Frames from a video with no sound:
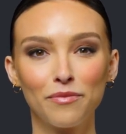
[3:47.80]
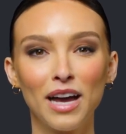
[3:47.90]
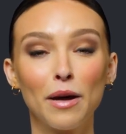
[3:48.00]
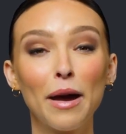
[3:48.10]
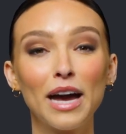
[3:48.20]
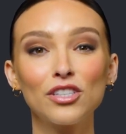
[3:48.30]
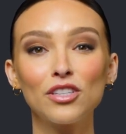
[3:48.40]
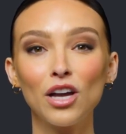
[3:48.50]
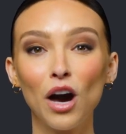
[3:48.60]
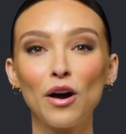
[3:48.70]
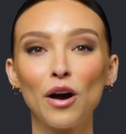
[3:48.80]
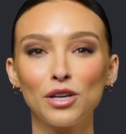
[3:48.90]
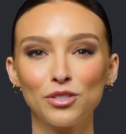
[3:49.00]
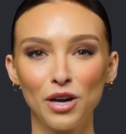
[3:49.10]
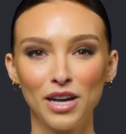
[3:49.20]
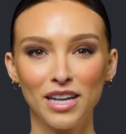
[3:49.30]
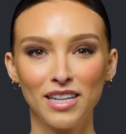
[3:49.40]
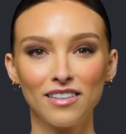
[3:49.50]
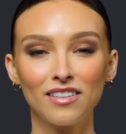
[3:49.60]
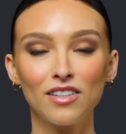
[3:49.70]
Imagine long-haul
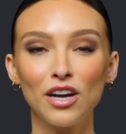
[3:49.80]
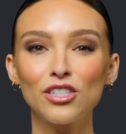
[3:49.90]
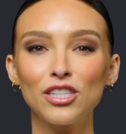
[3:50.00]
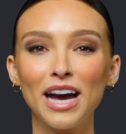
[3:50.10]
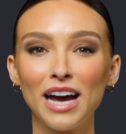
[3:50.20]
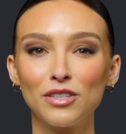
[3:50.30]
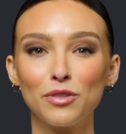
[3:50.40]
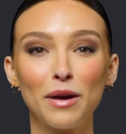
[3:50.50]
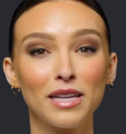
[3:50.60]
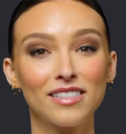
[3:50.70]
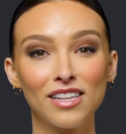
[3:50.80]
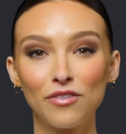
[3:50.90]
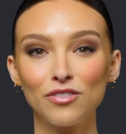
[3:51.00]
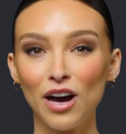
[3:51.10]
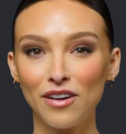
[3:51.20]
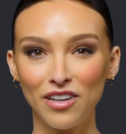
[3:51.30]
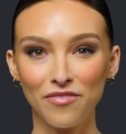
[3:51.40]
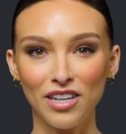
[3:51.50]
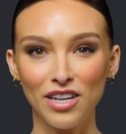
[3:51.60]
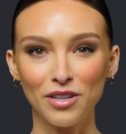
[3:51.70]
trucking largely handled by self-driving
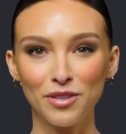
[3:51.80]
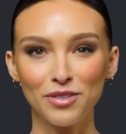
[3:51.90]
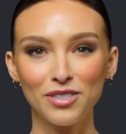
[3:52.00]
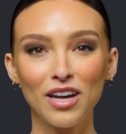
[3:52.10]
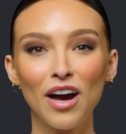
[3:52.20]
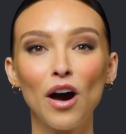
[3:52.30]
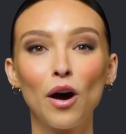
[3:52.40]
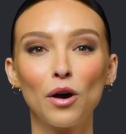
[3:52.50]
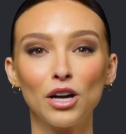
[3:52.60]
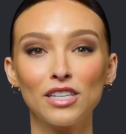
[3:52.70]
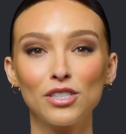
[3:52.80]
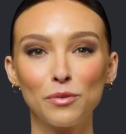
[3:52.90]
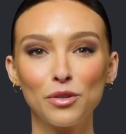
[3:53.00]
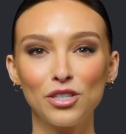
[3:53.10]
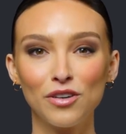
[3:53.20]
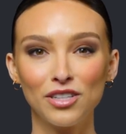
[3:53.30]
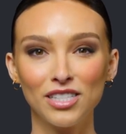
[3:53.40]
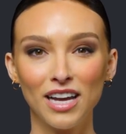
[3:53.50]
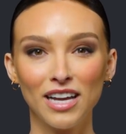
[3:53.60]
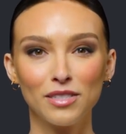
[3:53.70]
vehicles, or customer service
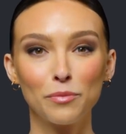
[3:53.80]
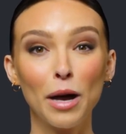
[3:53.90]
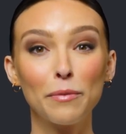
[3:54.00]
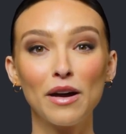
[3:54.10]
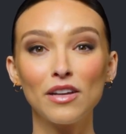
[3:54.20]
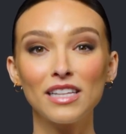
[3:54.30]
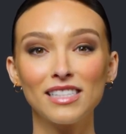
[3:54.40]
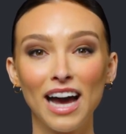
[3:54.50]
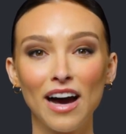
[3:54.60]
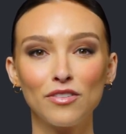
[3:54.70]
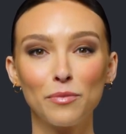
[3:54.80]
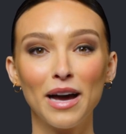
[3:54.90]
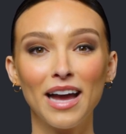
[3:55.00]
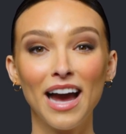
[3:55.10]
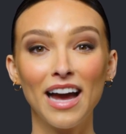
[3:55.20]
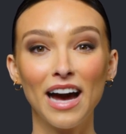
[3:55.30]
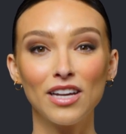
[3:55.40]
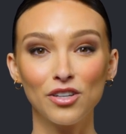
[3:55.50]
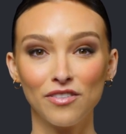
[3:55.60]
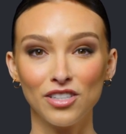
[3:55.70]
lines primarily staffed by
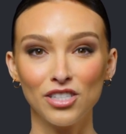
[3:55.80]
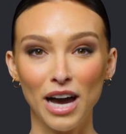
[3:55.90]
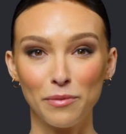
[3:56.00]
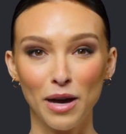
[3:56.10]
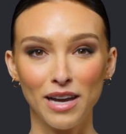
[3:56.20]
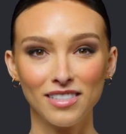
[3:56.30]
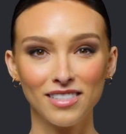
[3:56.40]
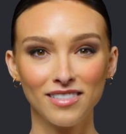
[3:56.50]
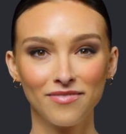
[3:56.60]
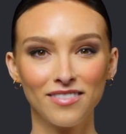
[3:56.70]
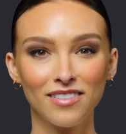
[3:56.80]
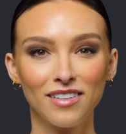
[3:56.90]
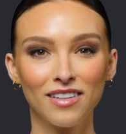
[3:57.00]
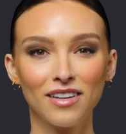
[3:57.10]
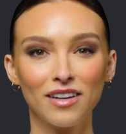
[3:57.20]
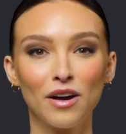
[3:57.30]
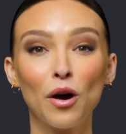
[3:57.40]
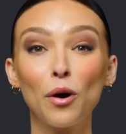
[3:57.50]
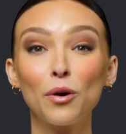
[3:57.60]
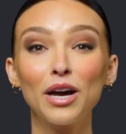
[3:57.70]
AI-driven chatbots.
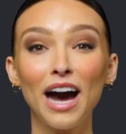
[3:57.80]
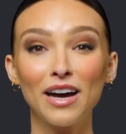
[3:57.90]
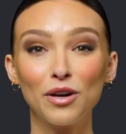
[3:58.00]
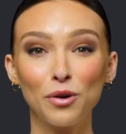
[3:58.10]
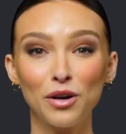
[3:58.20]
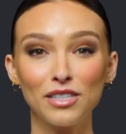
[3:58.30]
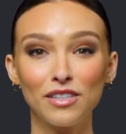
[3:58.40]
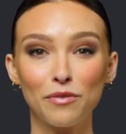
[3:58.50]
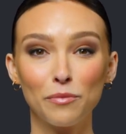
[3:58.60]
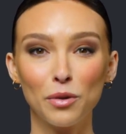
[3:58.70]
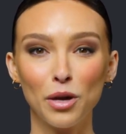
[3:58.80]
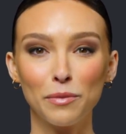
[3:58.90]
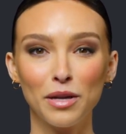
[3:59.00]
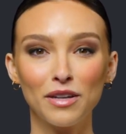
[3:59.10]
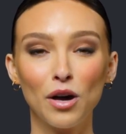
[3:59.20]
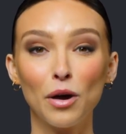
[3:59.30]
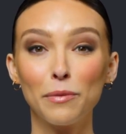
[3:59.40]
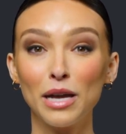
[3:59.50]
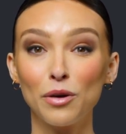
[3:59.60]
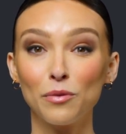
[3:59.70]
Whole categories of employment are being